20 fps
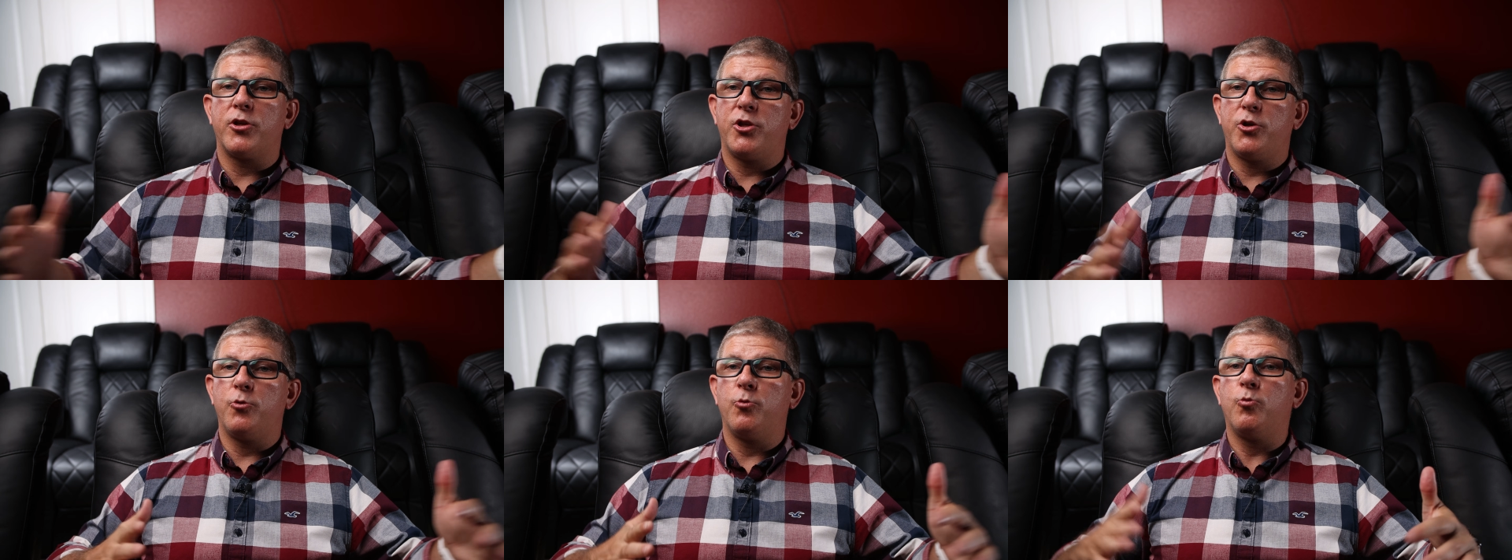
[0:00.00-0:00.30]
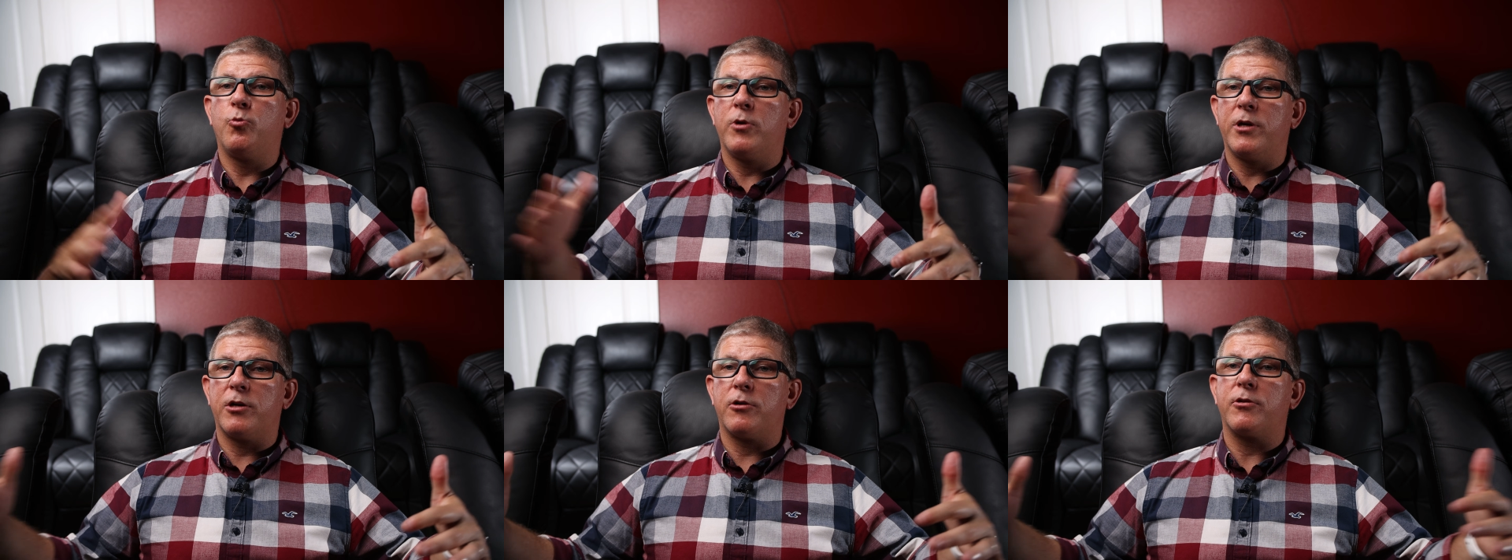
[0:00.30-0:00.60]
you
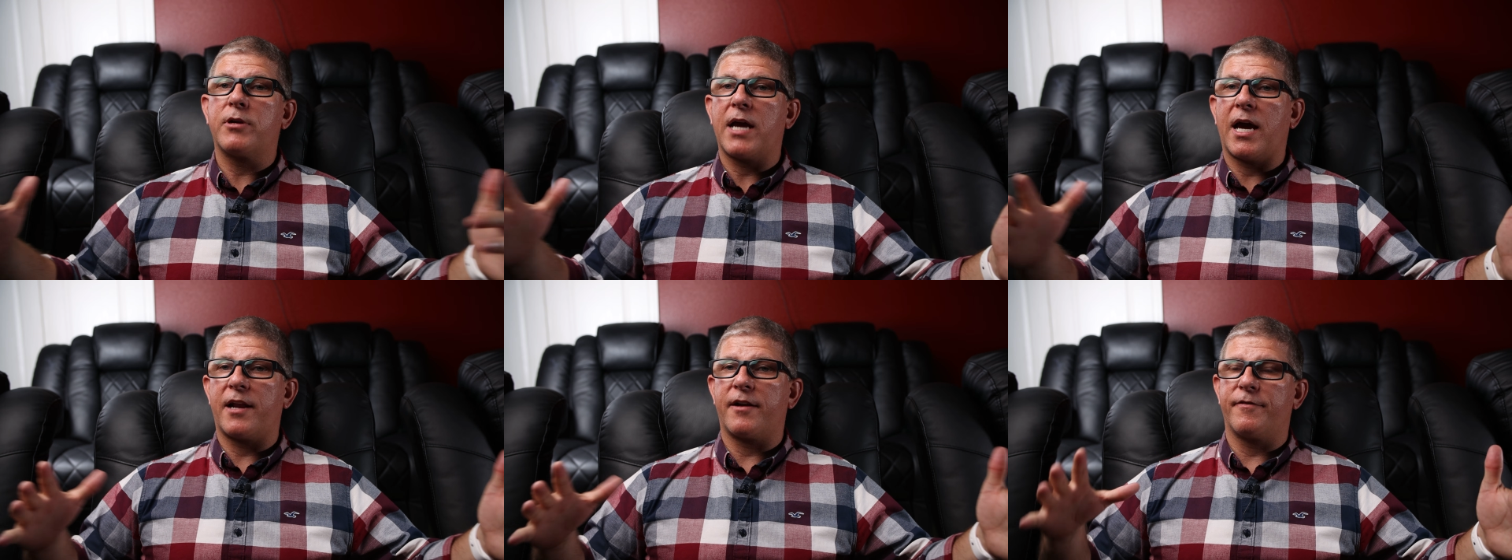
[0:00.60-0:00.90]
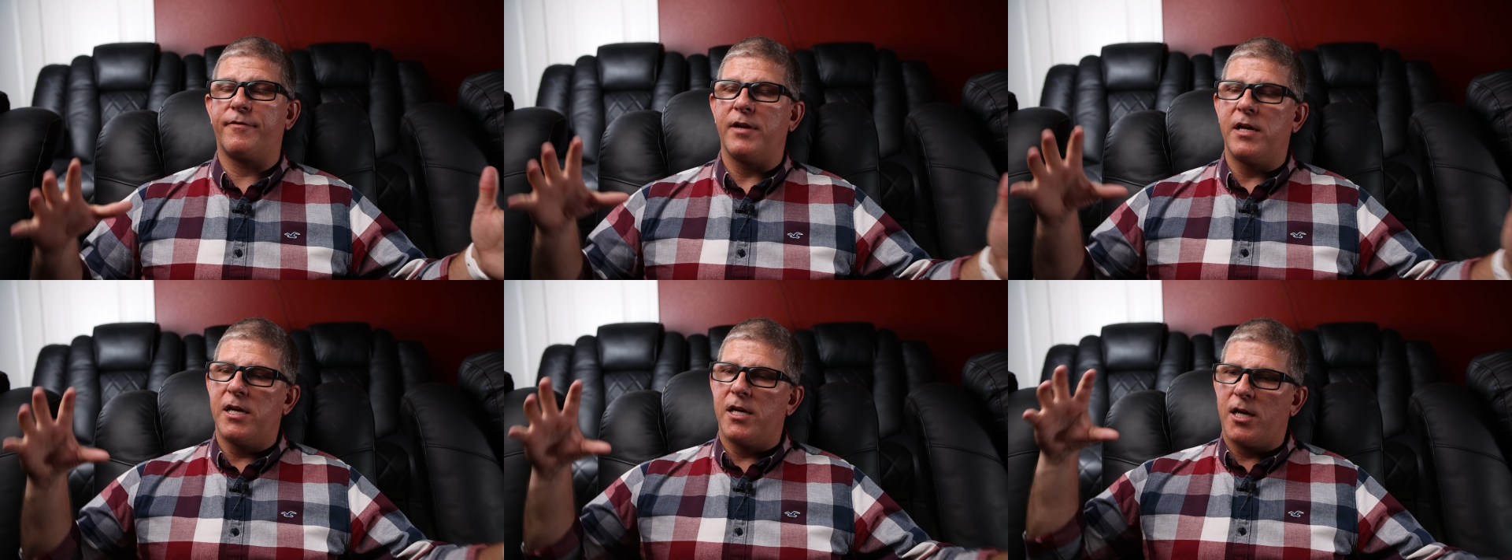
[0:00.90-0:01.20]
will kind
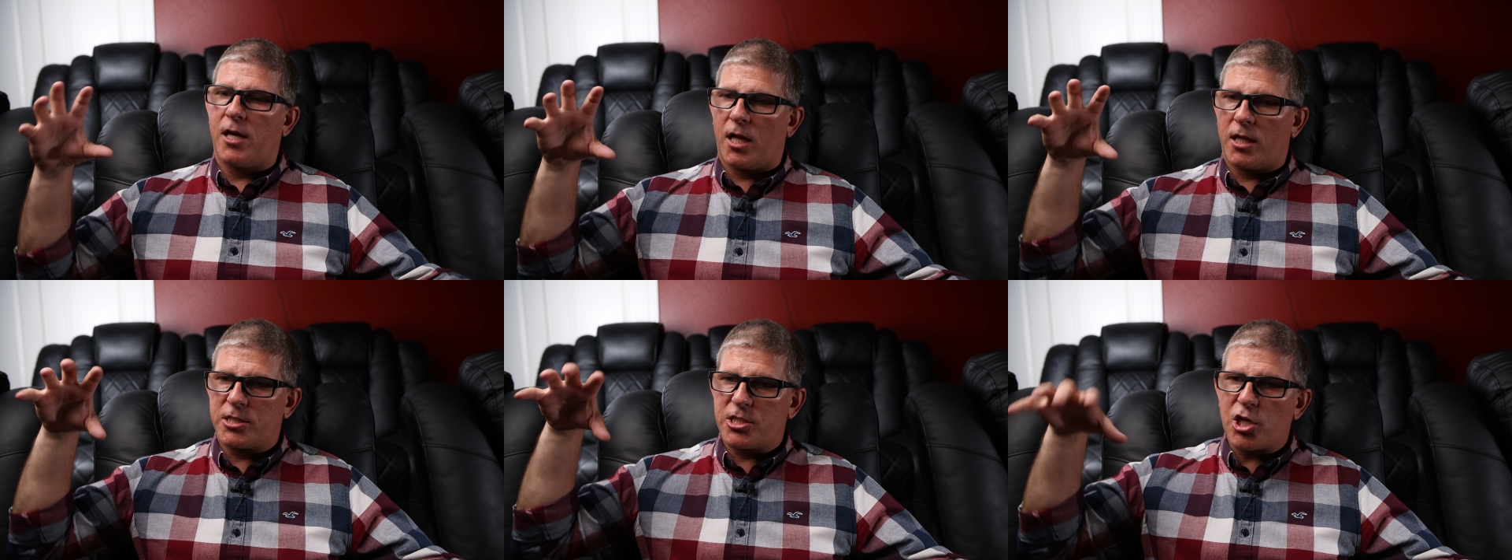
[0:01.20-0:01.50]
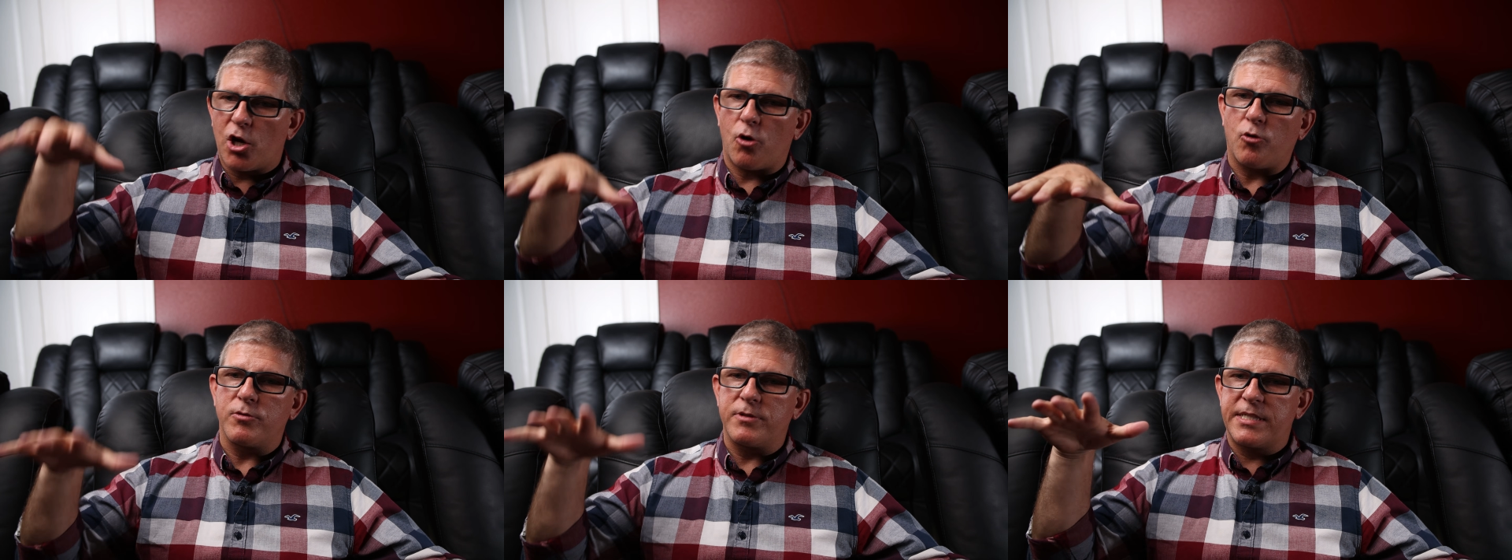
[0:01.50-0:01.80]
of
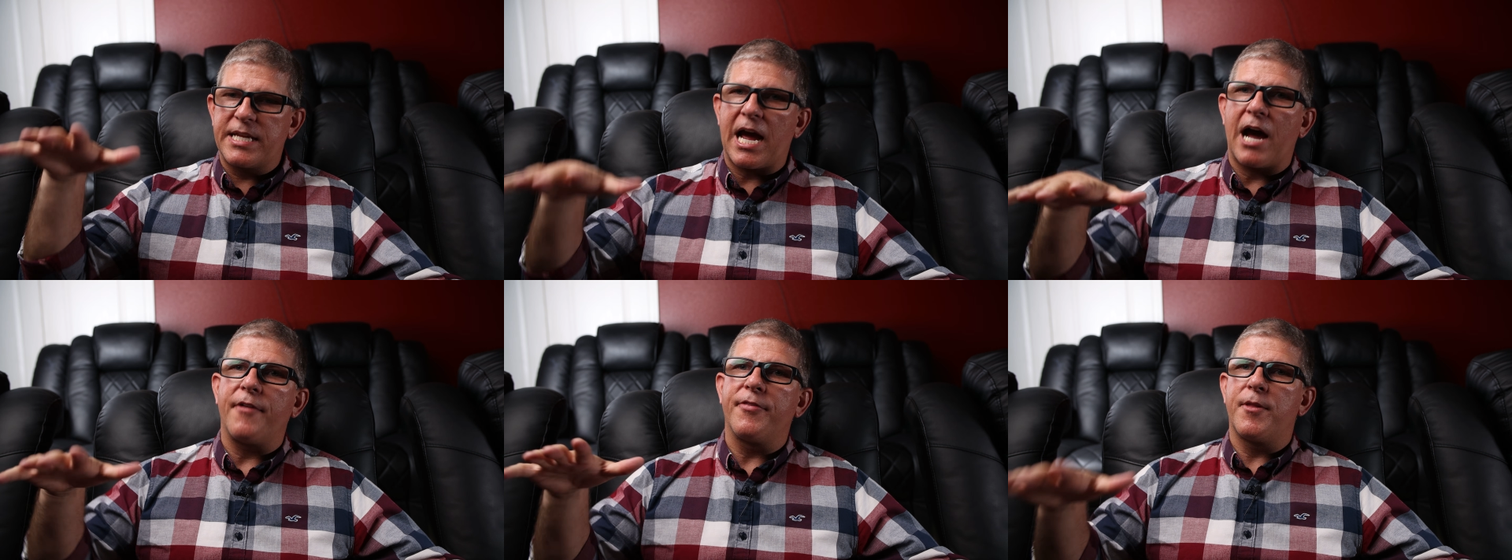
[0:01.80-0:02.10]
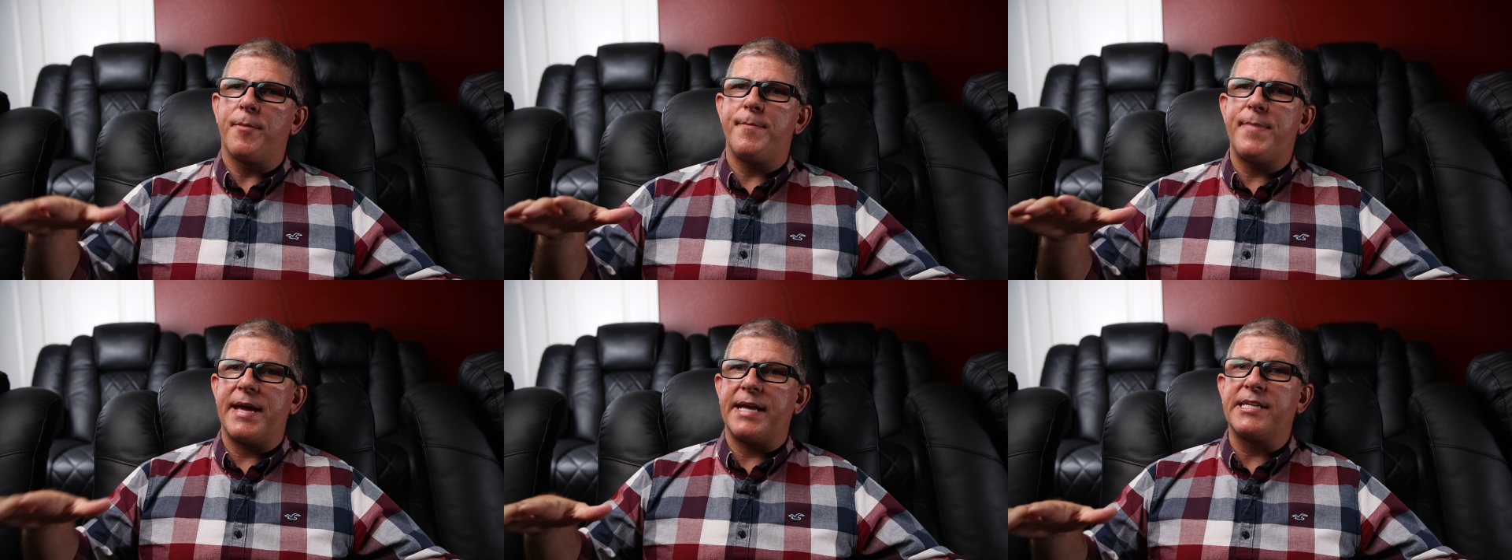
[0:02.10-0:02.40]
tone
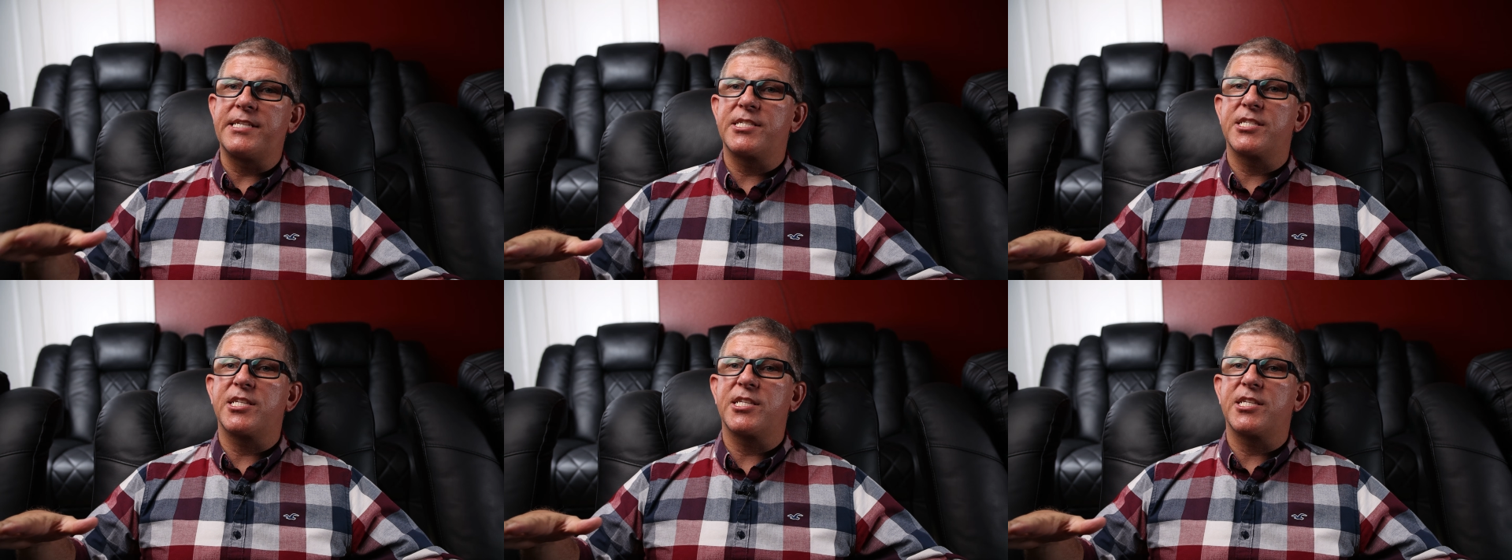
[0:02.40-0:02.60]
down the bass